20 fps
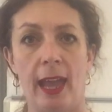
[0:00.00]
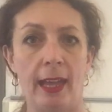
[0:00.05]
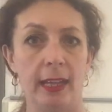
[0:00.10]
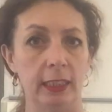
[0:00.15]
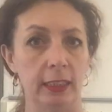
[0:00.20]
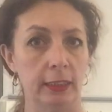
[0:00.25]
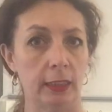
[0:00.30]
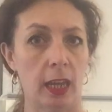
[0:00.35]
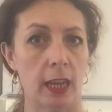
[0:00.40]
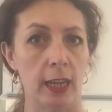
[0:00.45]

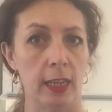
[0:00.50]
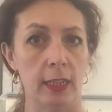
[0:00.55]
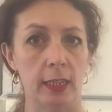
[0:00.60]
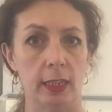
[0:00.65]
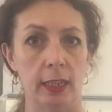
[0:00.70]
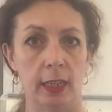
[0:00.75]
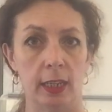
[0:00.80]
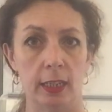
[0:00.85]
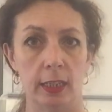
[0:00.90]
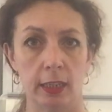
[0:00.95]

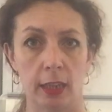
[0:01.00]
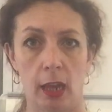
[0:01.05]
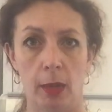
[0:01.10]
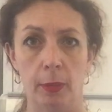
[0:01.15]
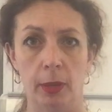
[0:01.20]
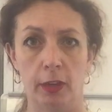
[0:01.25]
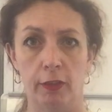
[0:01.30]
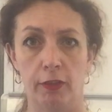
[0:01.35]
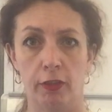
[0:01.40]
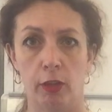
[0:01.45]
anxiety is
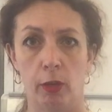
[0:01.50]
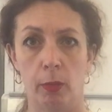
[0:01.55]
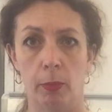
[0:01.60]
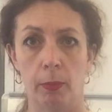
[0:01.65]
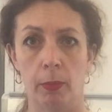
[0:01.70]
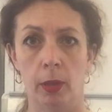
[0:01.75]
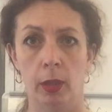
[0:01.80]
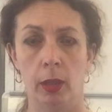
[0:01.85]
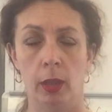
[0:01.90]
coming from.